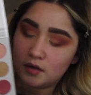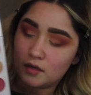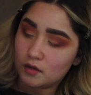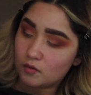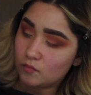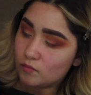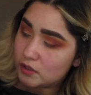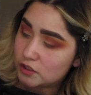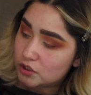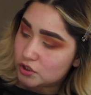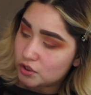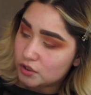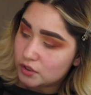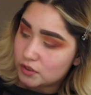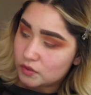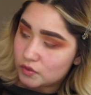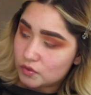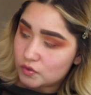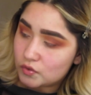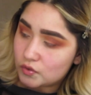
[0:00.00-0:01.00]
which
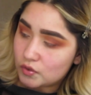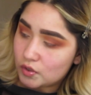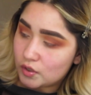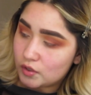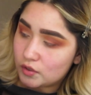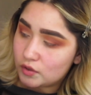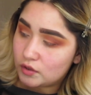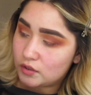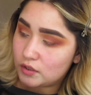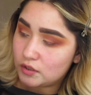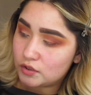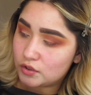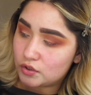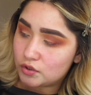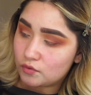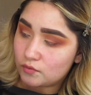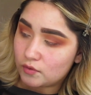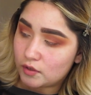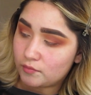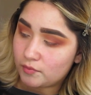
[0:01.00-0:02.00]
is these
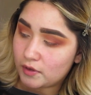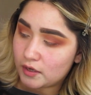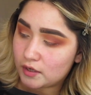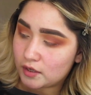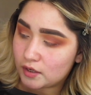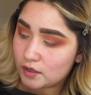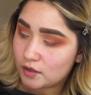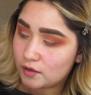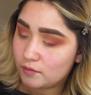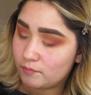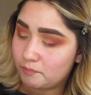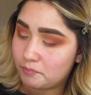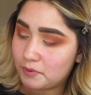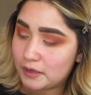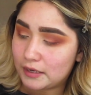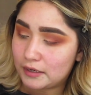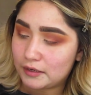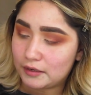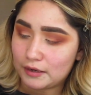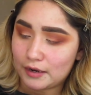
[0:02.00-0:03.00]
three right here,
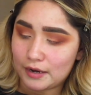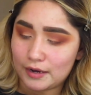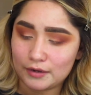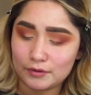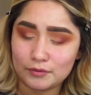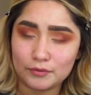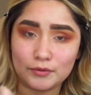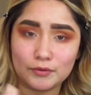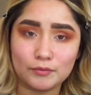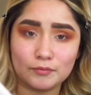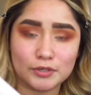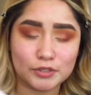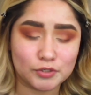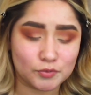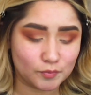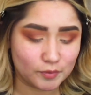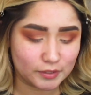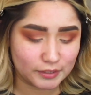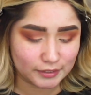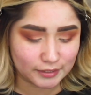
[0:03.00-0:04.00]
but I don't know which
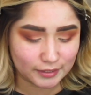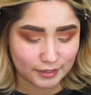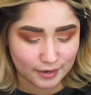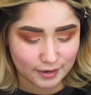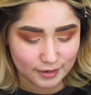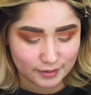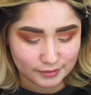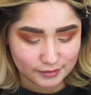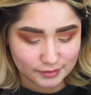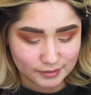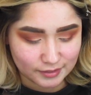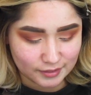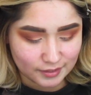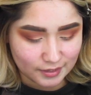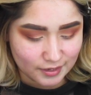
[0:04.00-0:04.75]
one yet.